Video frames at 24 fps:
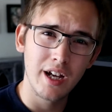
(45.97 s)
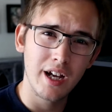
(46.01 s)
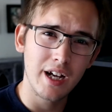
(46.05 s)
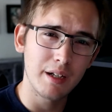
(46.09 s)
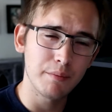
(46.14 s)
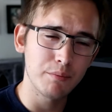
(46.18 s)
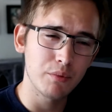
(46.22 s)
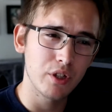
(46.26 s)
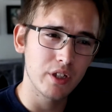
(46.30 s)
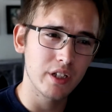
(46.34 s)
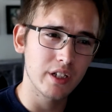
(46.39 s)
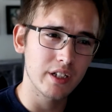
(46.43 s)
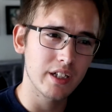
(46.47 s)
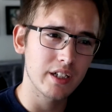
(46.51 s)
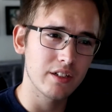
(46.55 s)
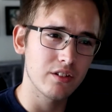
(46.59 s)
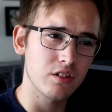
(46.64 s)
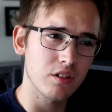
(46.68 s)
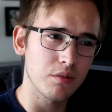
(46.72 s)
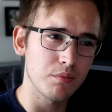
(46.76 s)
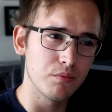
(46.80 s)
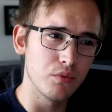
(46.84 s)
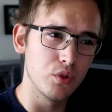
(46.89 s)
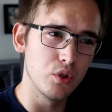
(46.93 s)
I'm gonna get
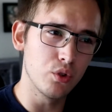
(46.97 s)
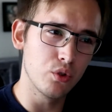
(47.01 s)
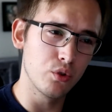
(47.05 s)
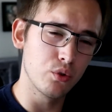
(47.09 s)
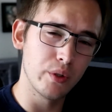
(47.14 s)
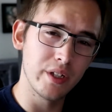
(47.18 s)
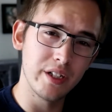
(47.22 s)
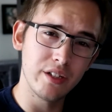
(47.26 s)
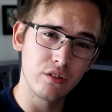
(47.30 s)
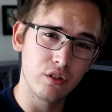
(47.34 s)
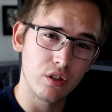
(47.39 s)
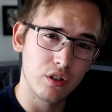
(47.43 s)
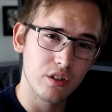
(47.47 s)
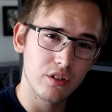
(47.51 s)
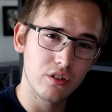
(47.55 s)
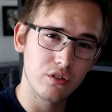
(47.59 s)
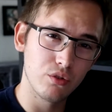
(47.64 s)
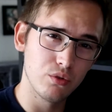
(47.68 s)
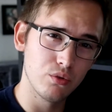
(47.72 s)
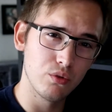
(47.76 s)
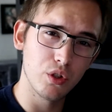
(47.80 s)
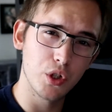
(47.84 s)
some new queens soon,